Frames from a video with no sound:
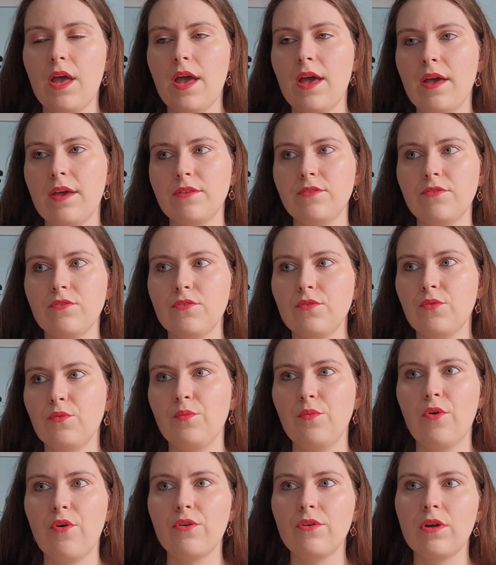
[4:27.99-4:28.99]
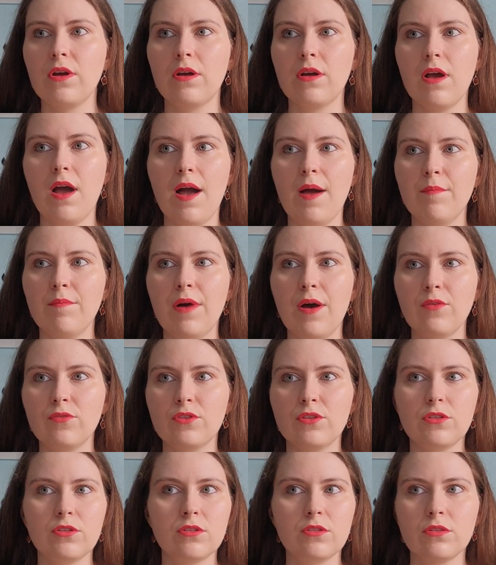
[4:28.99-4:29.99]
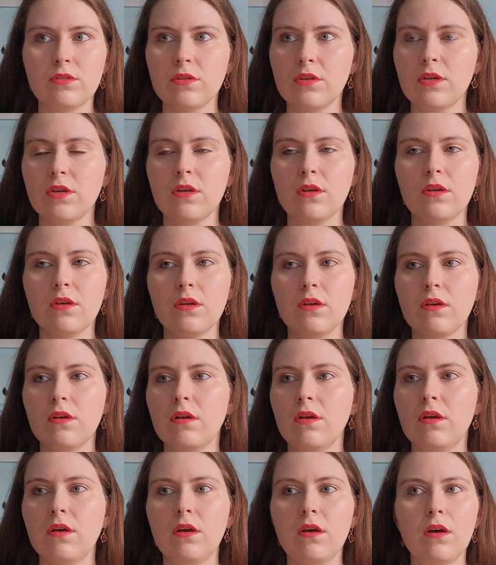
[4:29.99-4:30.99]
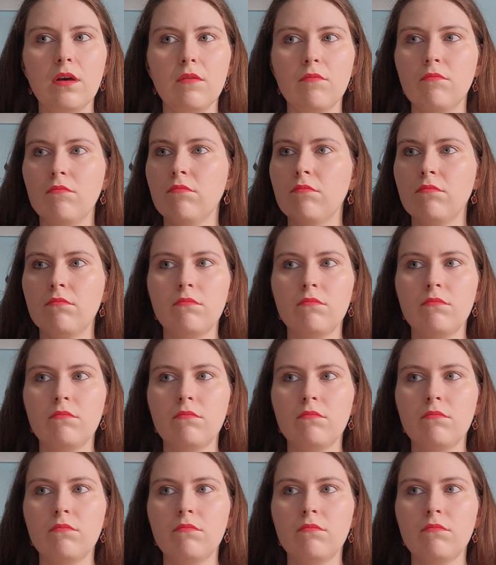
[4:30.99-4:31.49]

I don't know, more about um,